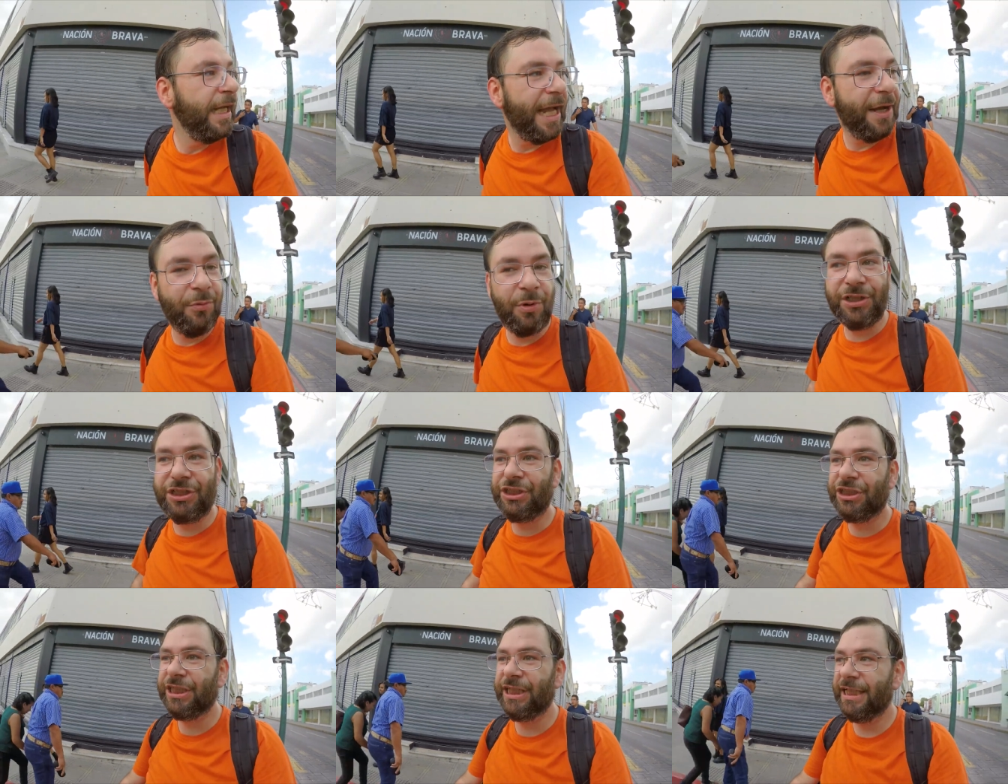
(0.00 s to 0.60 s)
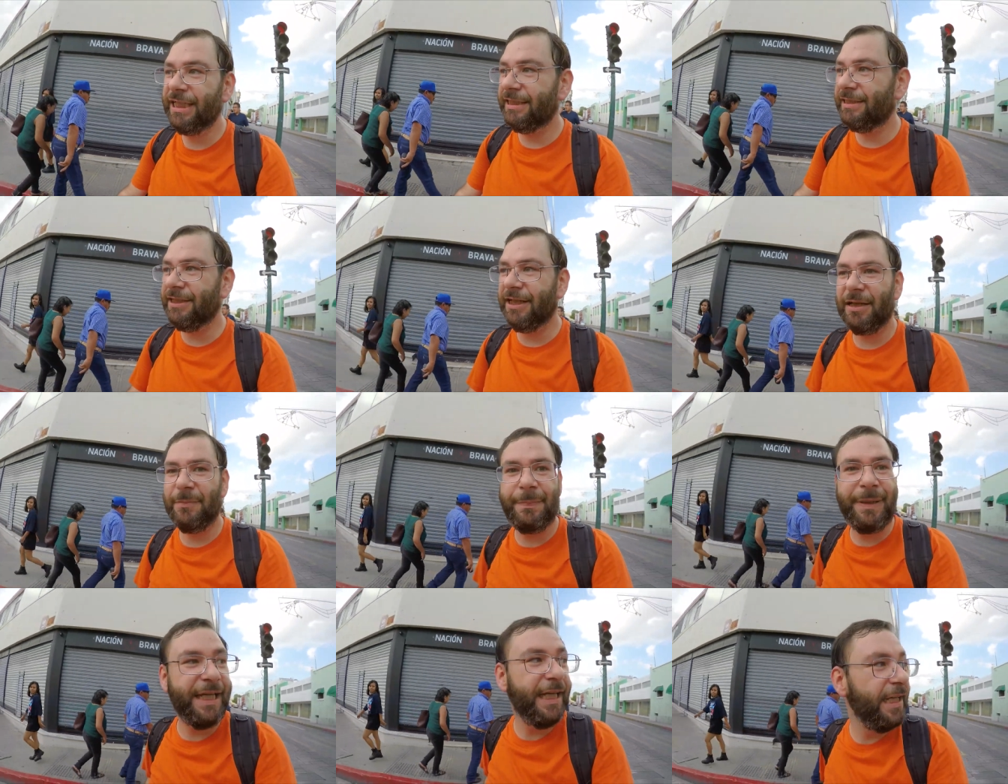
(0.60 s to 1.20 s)
in which she is
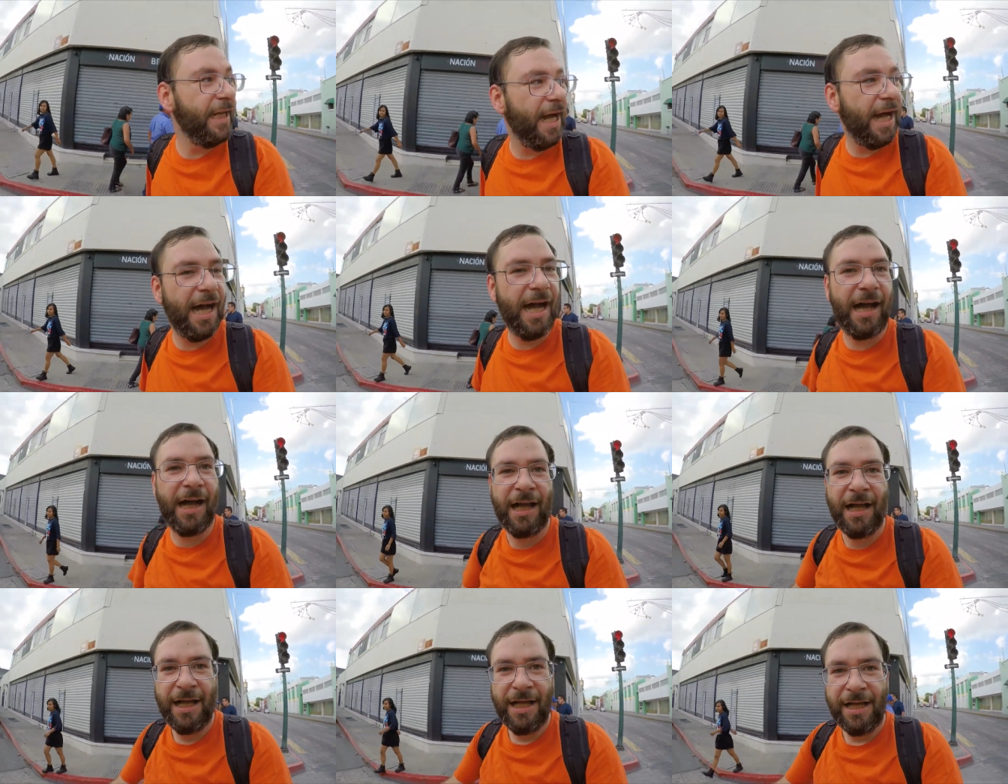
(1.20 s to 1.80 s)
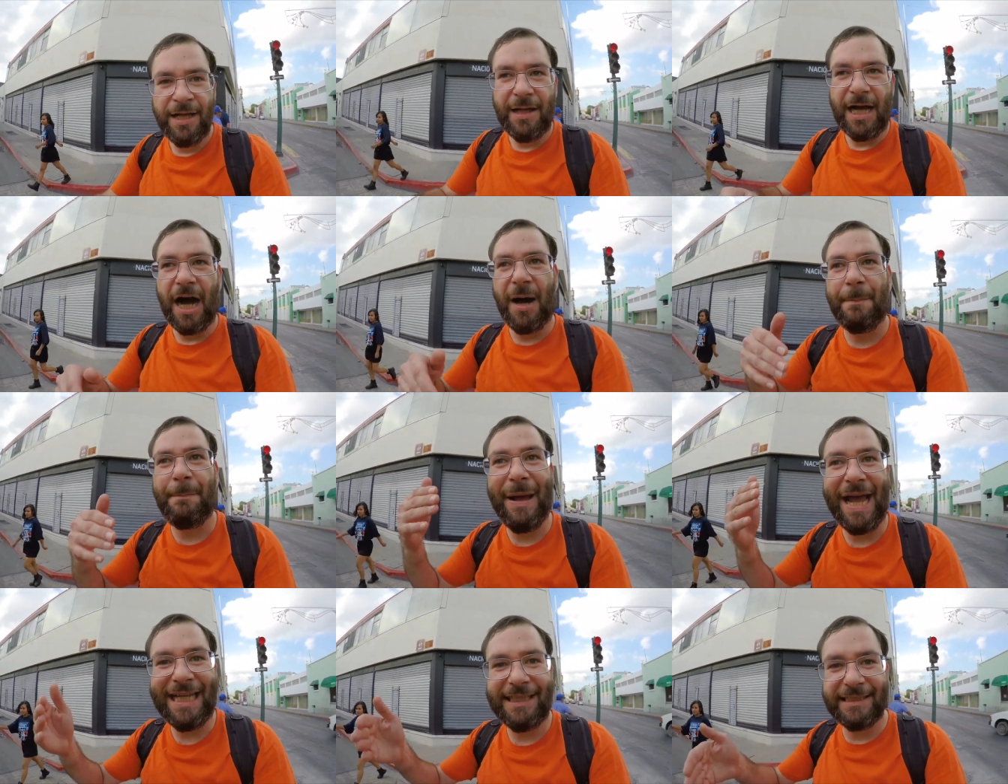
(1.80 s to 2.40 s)
gonna be uh,
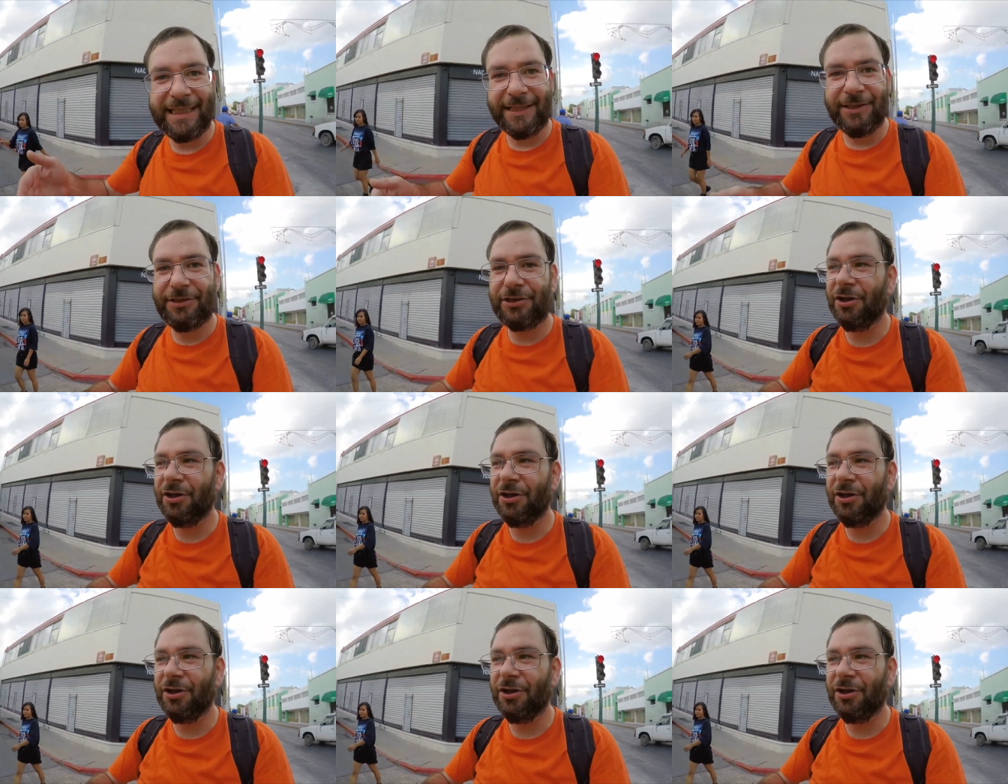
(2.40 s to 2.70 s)
Uh, painting.